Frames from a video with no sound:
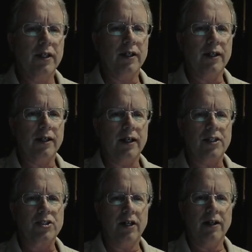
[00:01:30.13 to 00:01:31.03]
I
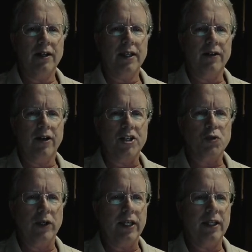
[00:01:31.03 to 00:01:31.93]
saw in an Arch
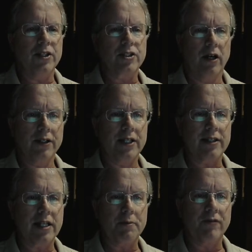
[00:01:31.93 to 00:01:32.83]
wiki this called
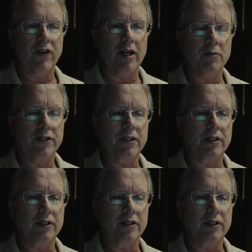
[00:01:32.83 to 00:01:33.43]
desktop environment.